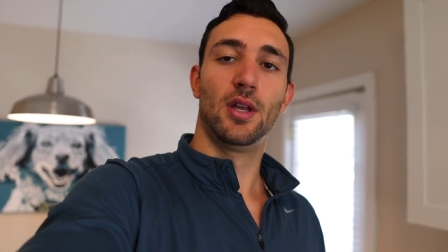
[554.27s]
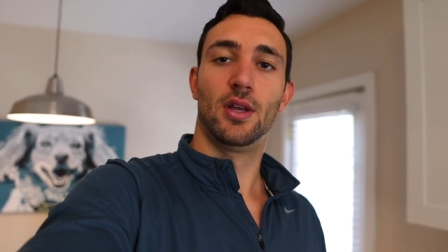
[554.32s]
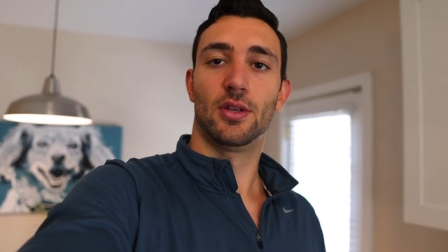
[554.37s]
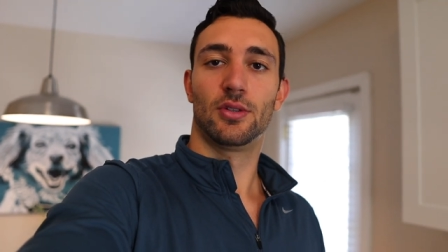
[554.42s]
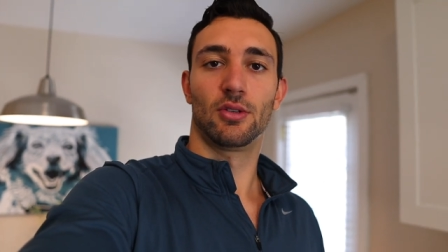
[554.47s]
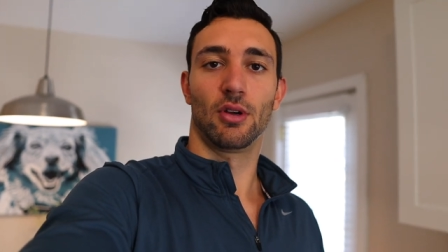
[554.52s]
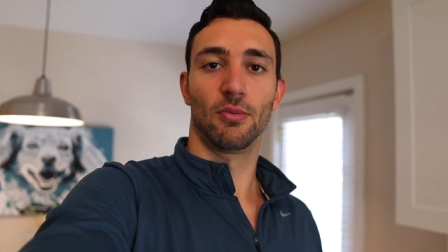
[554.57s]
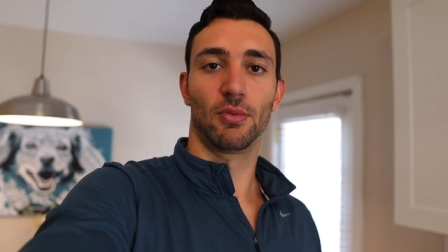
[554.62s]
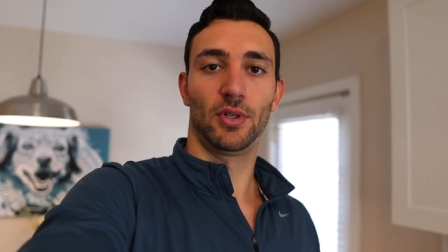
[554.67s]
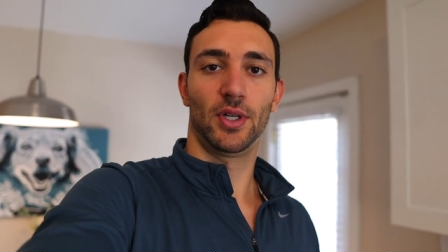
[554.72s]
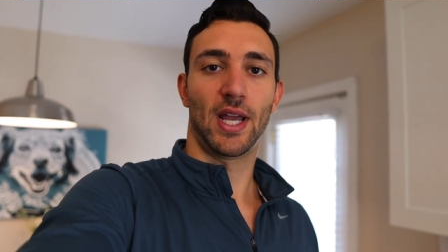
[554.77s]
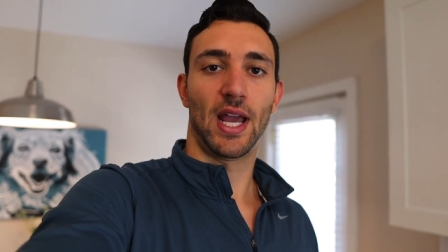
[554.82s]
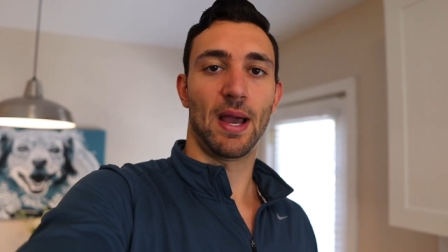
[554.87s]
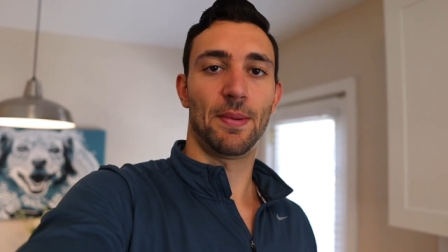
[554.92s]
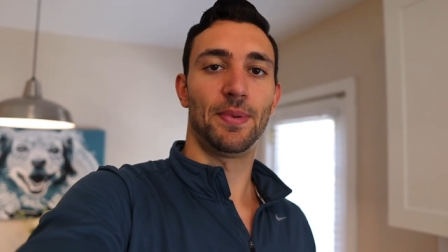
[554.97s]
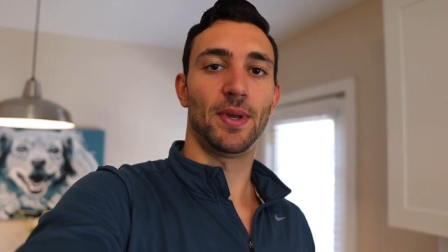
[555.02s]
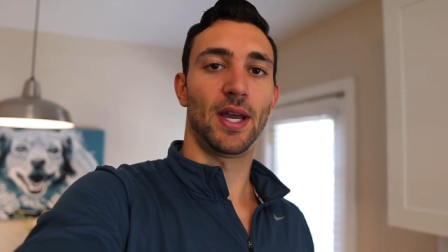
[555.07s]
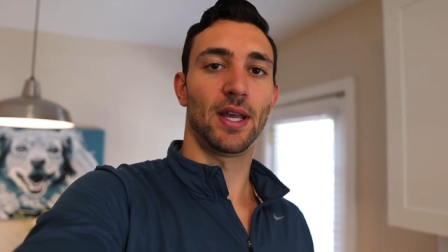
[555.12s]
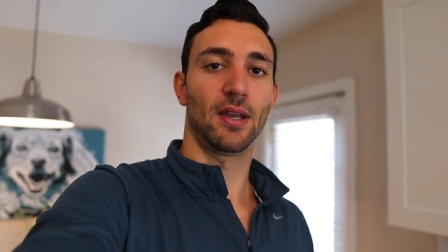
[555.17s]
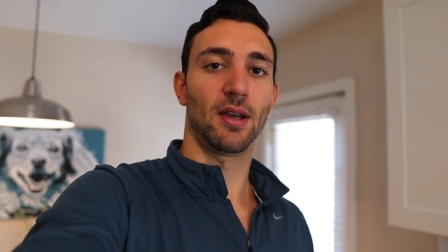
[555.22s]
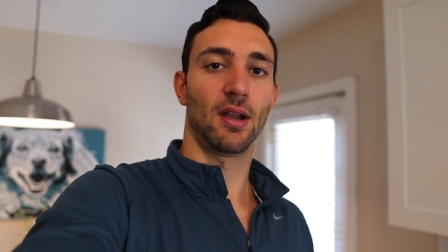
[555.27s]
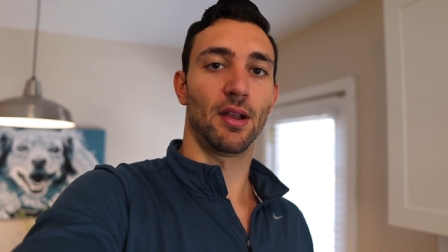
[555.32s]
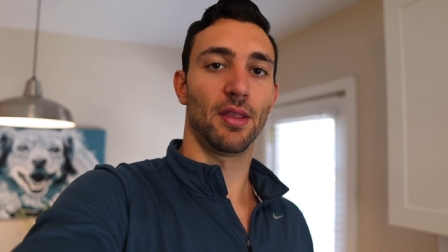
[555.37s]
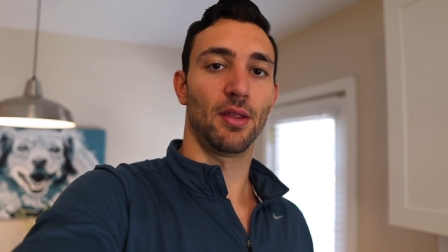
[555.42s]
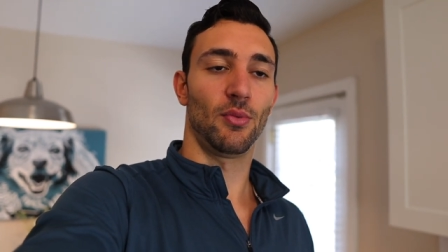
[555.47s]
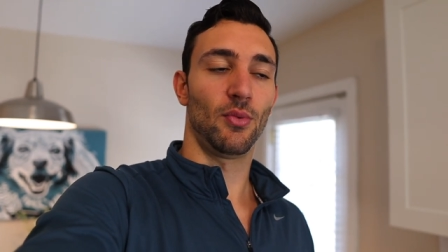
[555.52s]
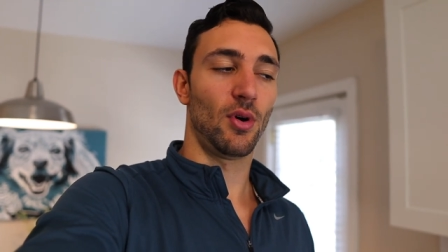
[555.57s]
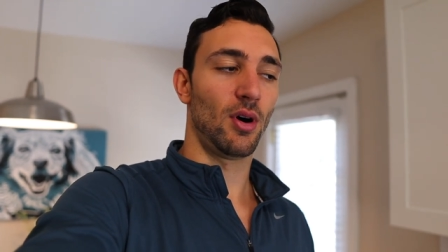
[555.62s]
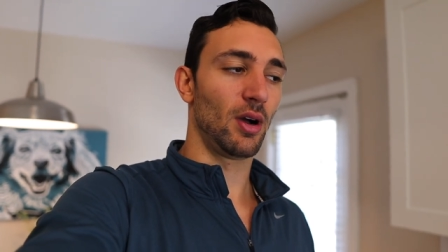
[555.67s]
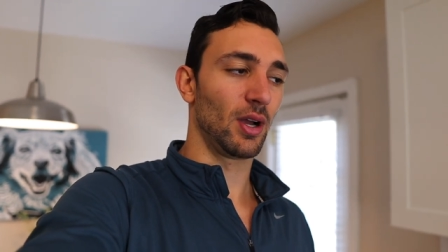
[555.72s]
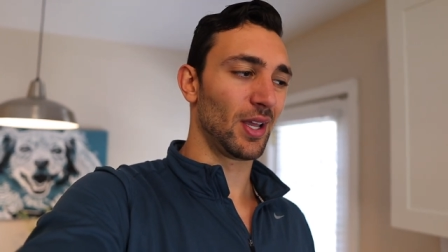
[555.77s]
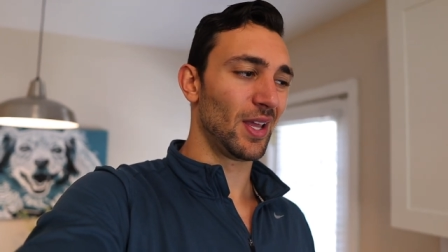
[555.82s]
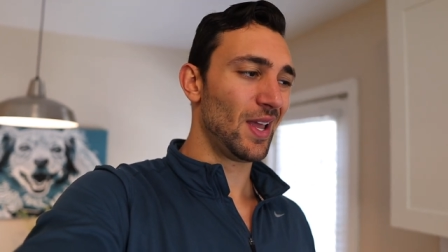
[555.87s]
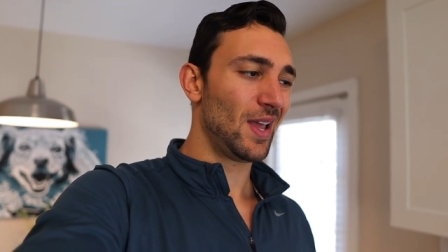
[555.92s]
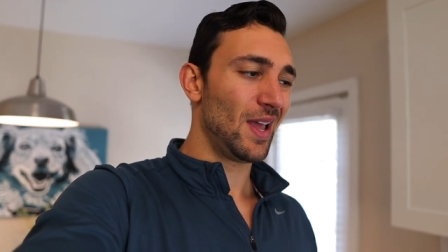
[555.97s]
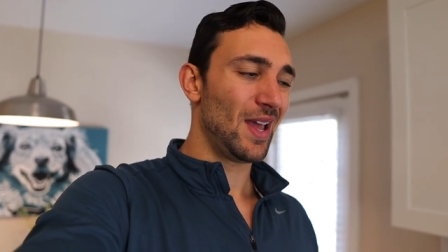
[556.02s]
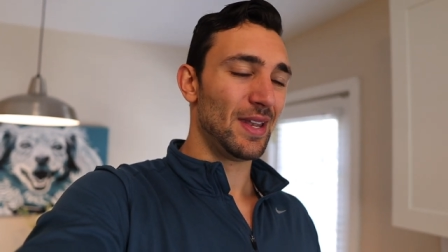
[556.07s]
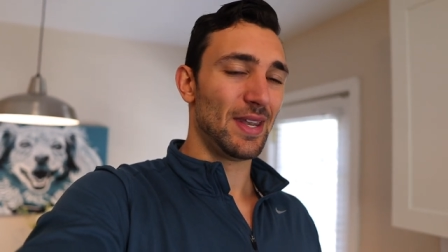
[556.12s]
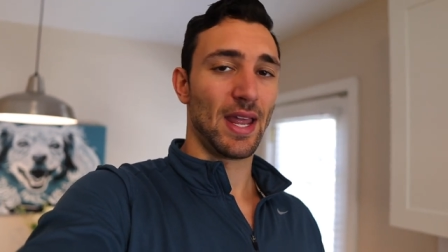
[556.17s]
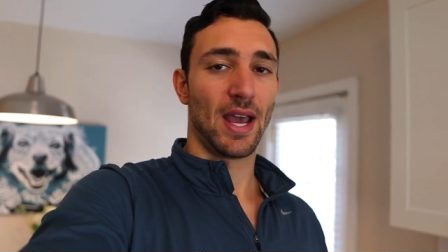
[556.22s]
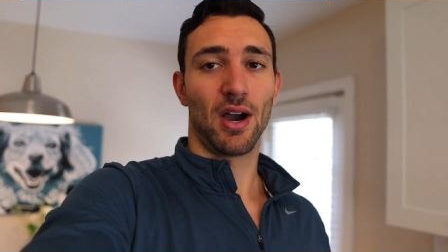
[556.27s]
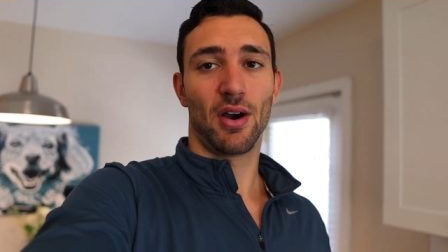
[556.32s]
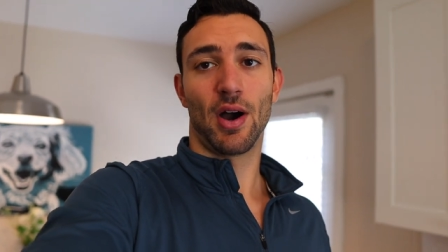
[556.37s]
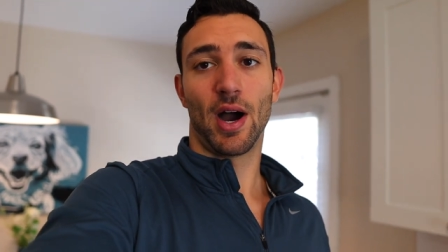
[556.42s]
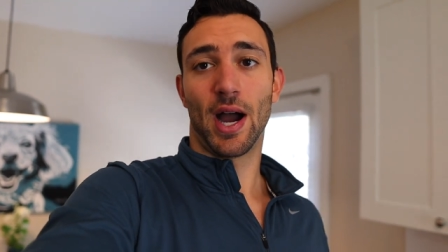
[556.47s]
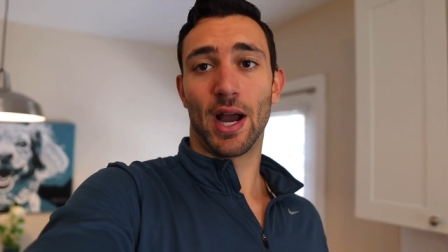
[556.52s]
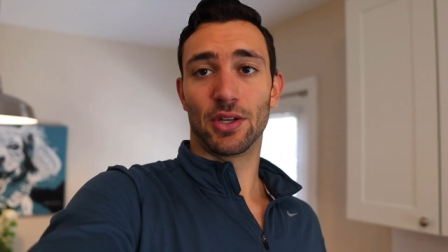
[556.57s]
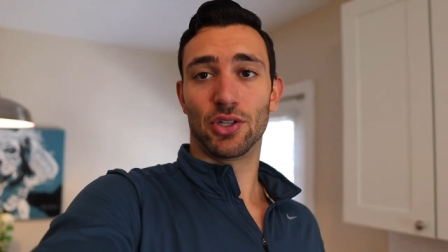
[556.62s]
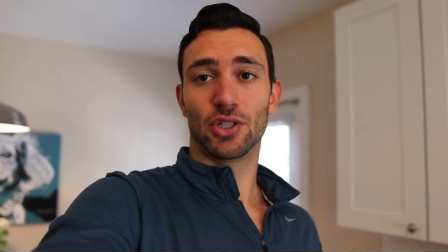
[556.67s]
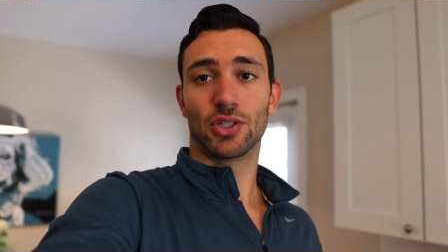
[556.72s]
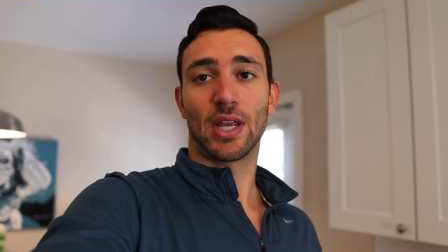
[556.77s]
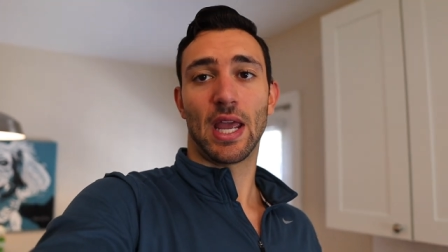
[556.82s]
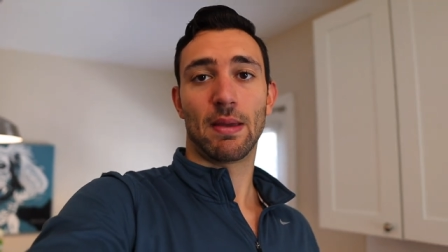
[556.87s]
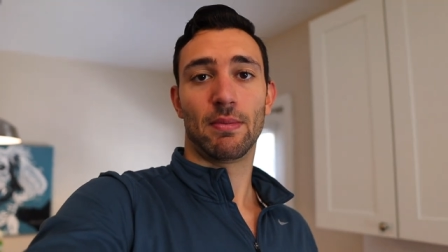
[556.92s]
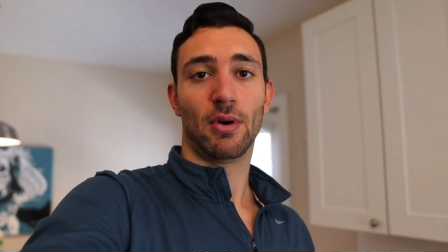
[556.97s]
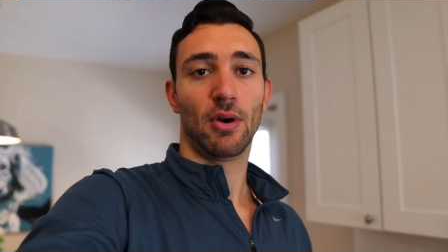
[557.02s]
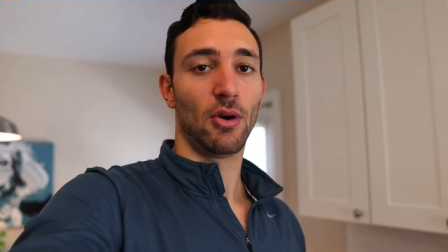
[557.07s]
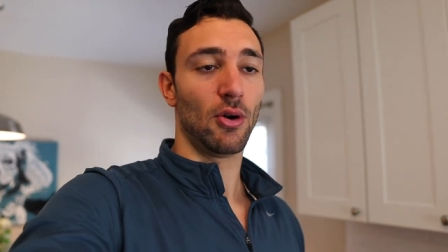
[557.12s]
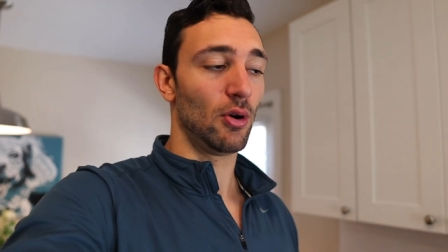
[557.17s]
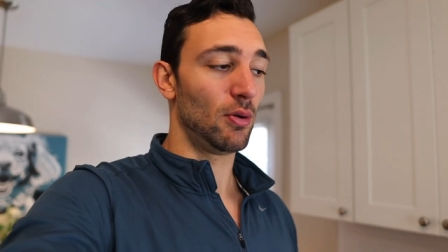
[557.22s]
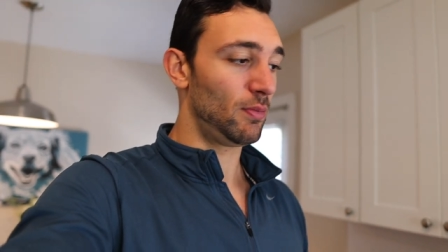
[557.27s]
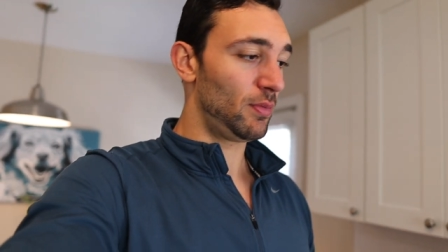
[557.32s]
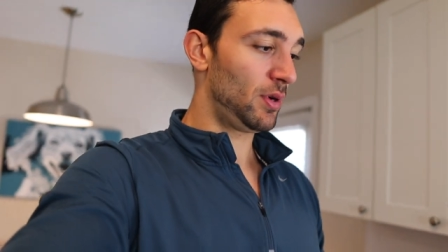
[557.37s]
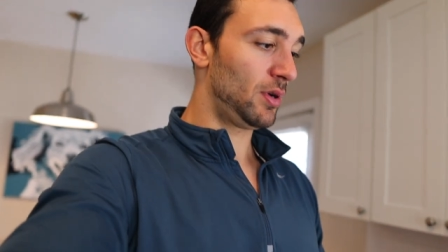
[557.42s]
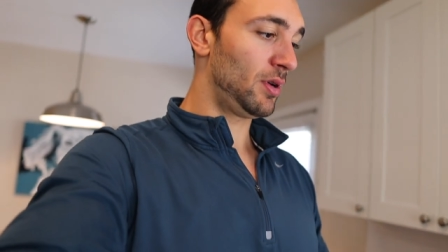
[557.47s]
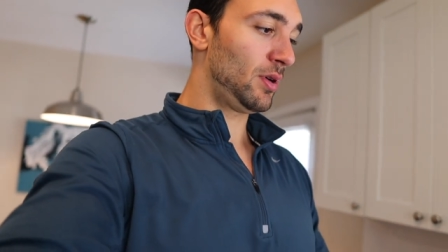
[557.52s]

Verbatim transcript: so I'm really happy I got on the walk. Now I just came home